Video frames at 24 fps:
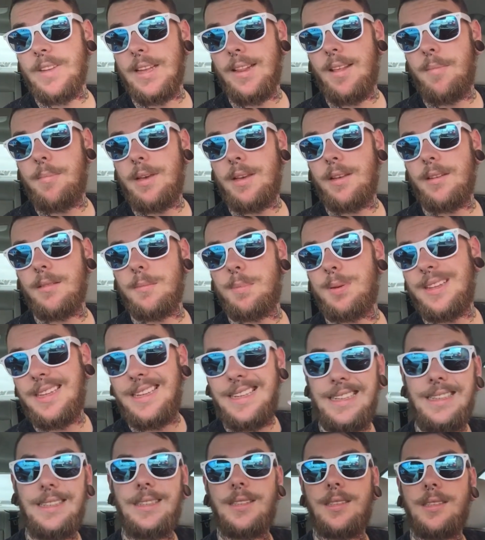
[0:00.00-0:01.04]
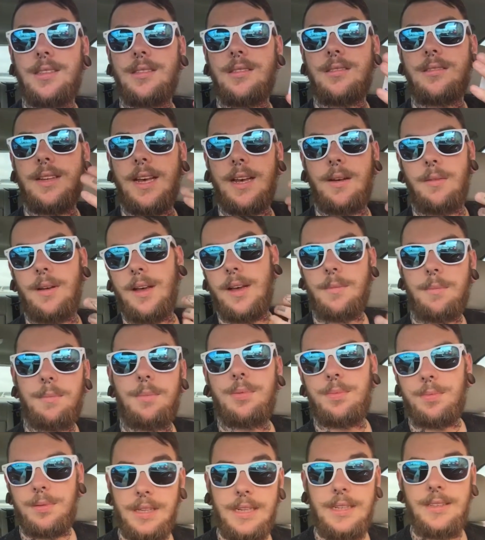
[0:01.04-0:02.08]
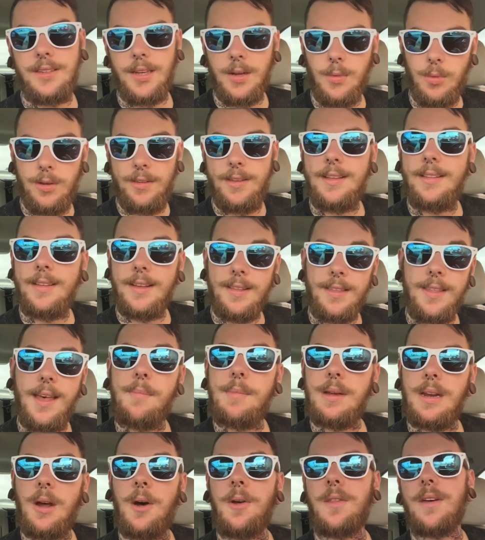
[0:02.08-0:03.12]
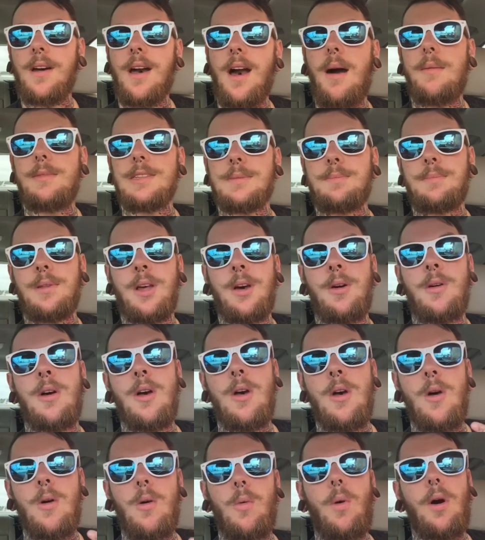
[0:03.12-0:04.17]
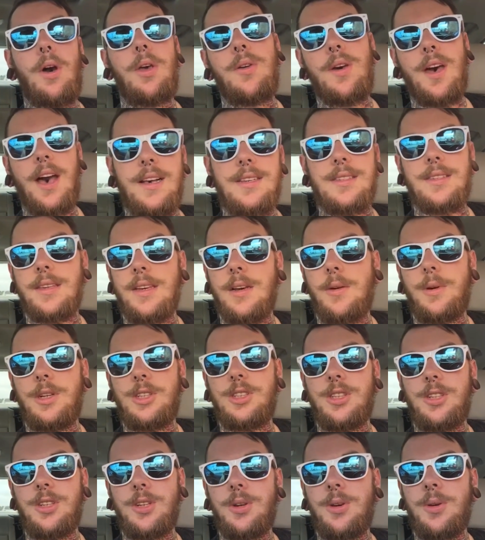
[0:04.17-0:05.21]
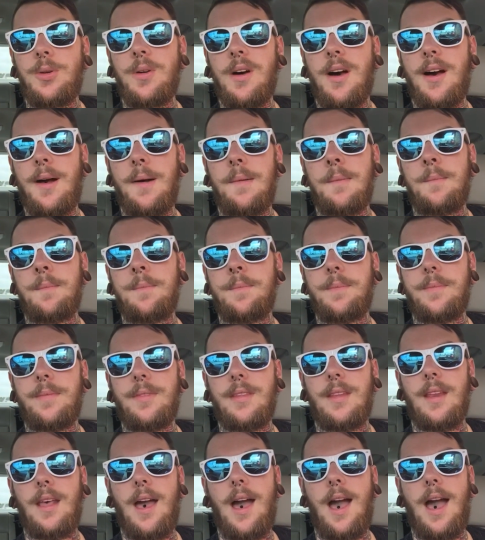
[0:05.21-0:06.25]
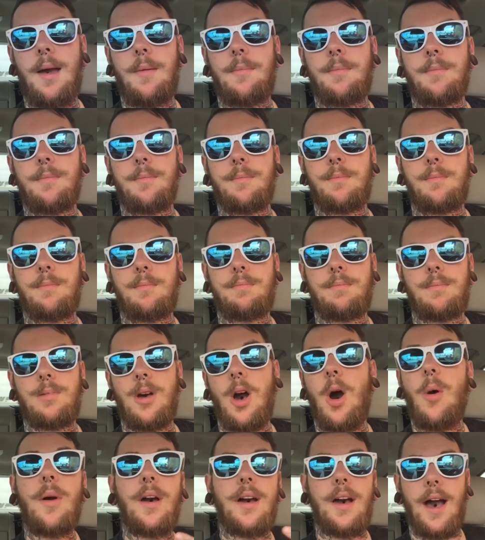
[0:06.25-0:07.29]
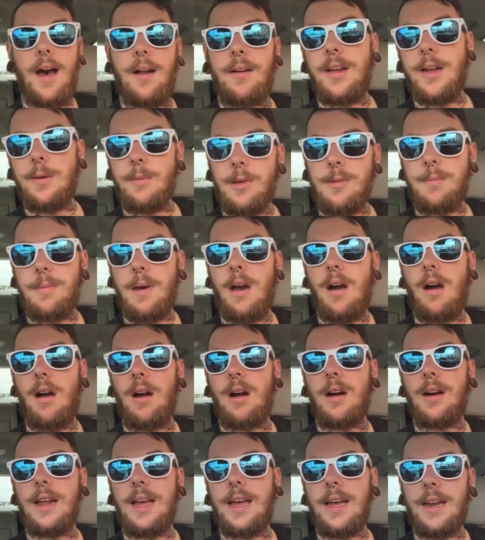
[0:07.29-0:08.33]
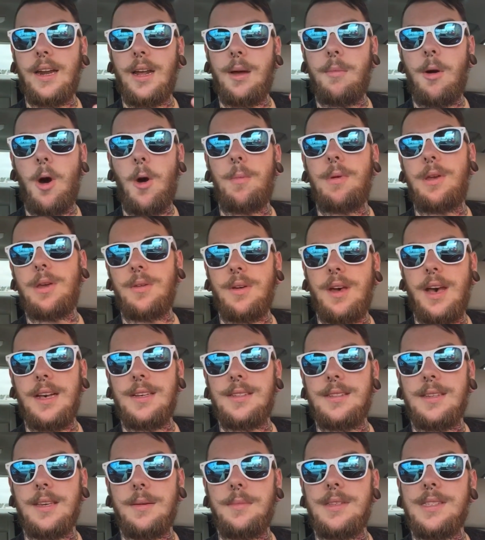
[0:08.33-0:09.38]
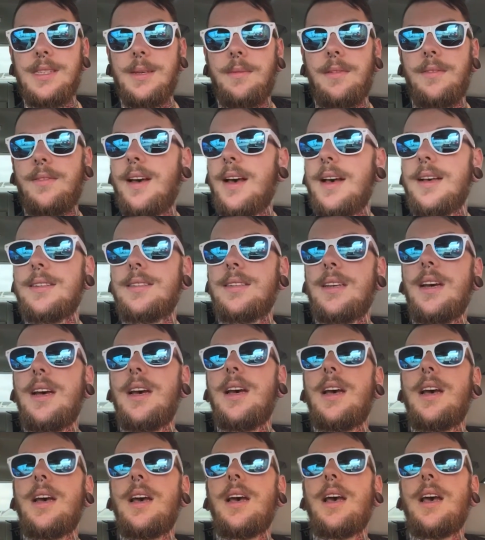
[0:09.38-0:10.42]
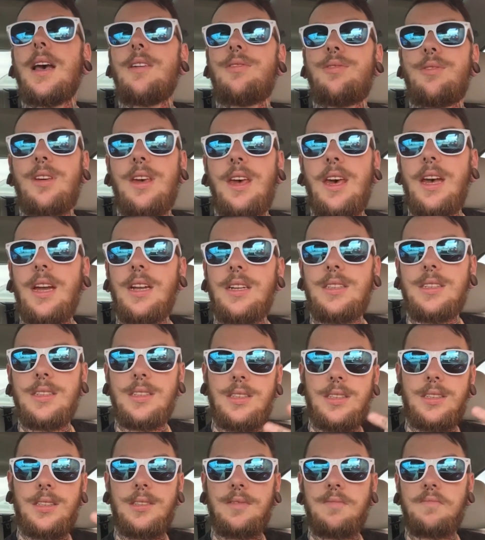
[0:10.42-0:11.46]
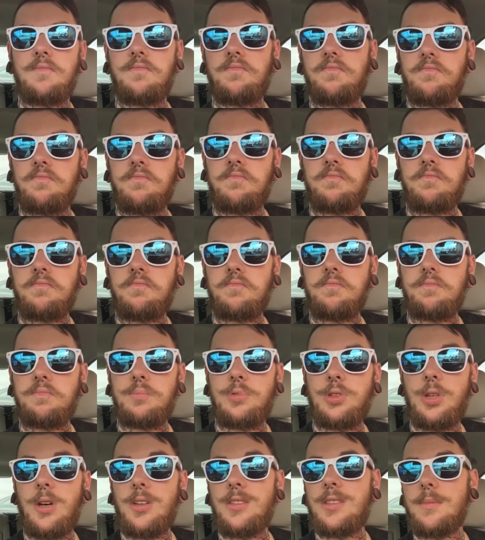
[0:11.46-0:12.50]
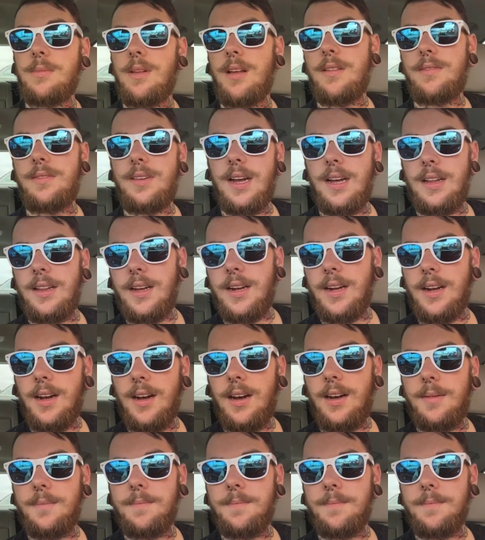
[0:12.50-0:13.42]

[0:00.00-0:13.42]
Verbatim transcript: Let me please let me know in the comments below what you guys think we should do. I'm going out here with my heart, and I'm hoping you guys can give me some advice. If you can't, just show some love down there.